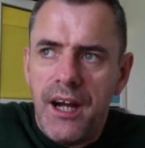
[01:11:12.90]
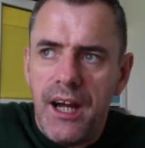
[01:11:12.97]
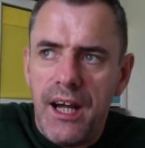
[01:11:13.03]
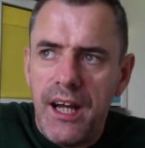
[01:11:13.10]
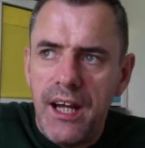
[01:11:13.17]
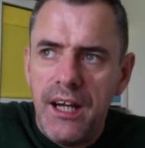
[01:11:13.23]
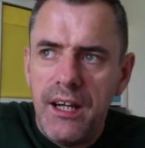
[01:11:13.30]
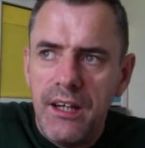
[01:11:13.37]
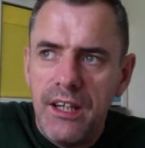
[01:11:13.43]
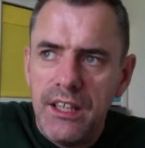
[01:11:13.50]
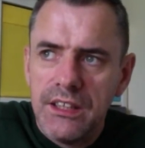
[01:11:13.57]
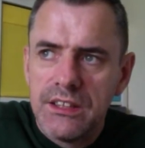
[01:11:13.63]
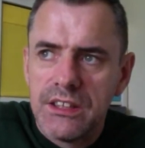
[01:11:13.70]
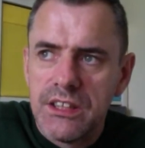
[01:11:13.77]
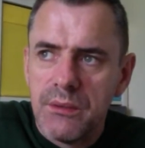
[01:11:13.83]

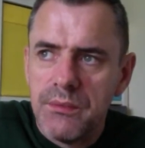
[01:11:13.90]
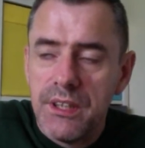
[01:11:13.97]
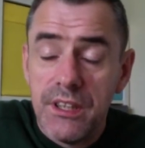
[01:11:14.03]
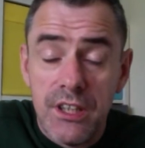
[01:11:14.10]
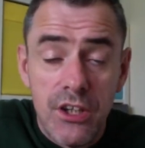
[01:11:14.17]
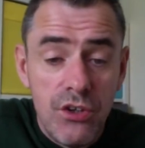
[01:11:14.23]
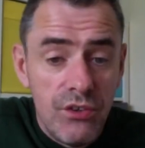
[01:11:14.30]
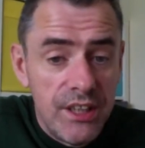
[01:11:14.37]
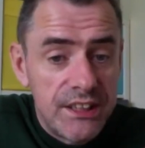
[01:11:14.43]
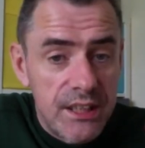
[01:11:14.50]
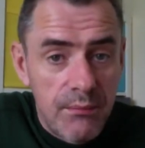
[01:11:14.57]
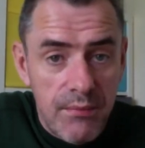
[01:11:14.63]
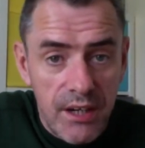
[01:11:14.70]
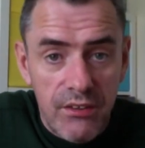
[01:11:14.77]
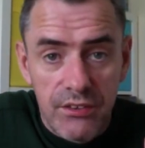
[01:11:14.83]
Some of the new
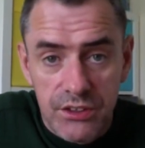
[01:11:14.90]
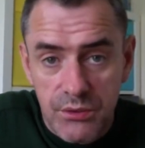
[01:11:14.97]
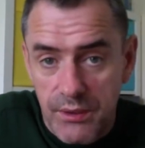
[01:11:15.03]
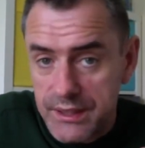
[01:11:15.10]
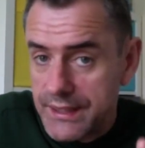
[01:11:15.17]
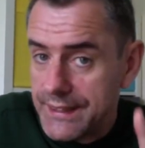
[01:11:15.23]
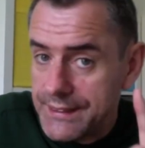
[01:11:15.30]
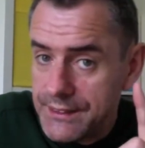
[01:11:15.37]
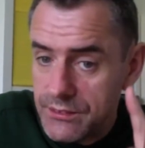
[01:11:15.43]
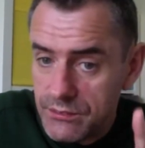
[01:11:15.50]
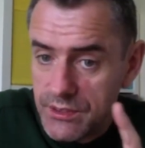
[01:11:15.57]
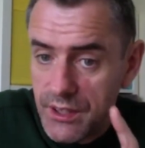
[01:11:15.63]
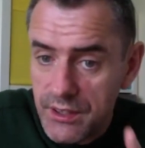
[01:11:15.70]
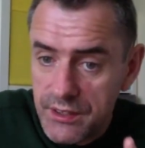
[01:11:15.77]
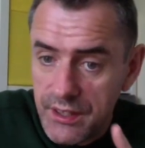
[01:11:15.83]
Nissan Micra is quite nice.
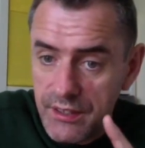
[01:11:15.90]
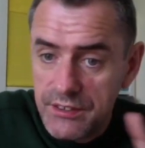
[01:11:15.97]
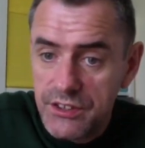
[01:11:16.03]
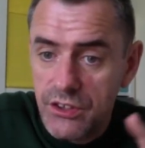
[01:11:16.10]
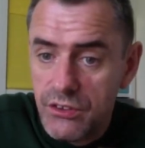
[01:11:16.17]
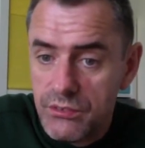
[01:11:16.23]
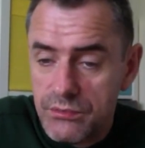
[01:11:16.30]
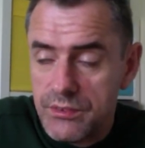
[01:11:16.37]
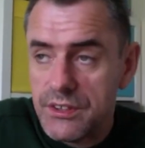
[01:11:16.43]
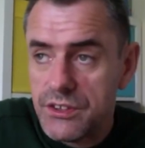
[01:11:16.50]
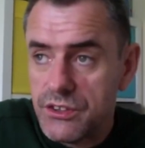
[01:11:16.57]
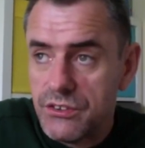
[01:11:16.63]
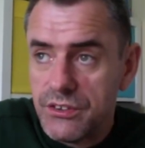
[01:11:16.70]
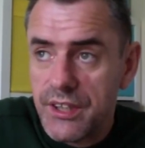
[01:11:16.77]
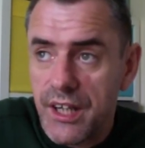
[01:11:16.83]
There's a
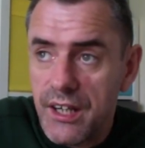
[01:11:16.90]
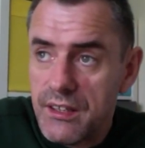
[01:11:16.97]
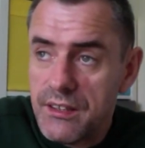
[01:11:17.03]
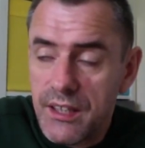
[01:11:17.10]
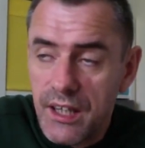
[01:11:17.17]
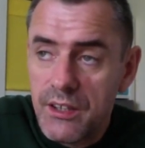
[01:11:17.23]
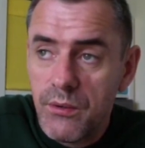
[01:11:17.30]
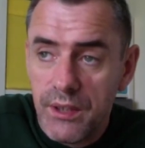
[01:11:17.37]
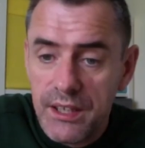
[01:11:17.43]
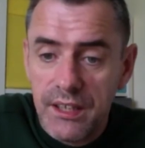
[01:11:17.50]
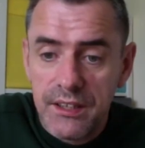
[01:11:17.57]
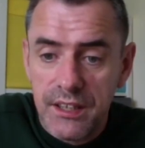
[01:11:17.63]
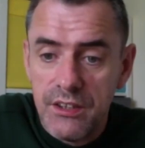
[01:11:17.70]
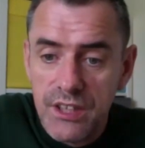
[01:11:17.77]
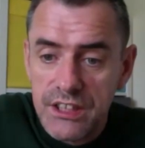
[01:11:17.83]
good car. I quite
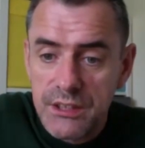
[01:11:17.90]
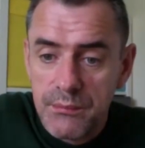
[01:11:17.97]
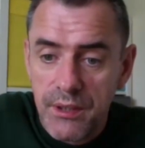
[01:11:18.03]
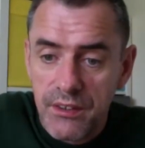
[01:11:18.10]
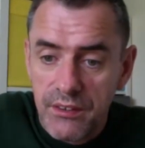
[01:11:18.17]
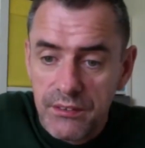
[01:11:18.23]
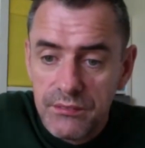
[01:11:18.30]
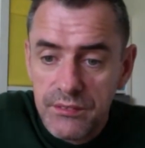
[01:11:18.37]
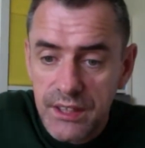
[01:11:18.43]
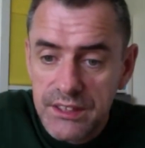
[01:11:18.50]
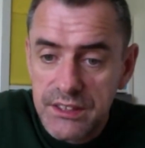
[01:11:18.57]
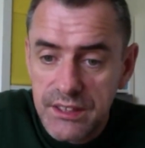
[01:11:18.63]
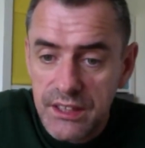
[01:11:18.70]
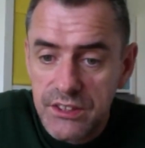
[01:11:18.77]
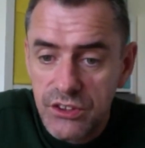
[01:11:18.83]
like the new Nissan Micra.
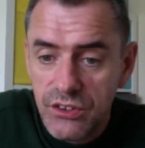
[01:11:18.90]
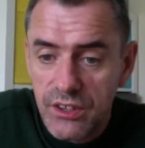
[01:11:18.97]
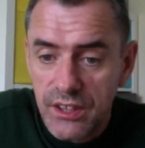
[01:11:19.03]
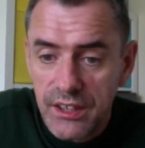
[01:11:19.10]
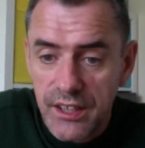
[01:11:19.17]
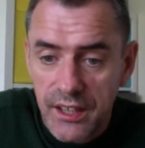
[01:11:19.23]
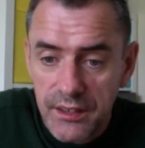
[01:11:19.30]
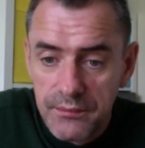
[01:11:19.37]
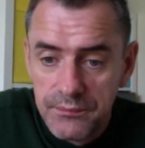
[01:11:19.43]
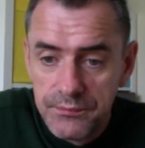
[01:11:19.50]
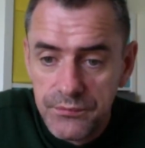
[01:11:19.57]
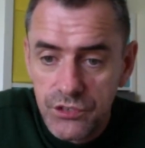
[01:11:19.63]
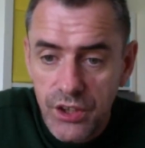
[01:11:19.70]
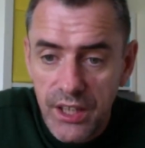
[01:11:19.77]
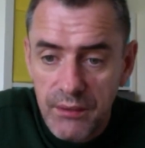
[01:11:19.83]
That's a good little car.
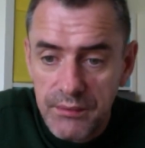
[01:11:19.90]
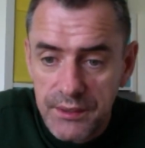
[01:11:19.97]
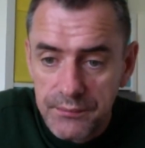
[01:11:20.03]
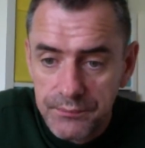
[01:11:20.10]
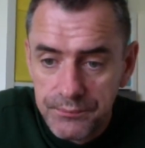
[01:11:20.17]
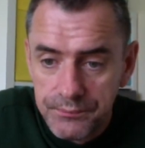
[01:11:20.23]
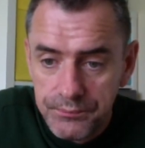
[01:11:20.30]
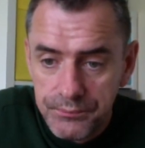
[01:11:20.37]
Try that one.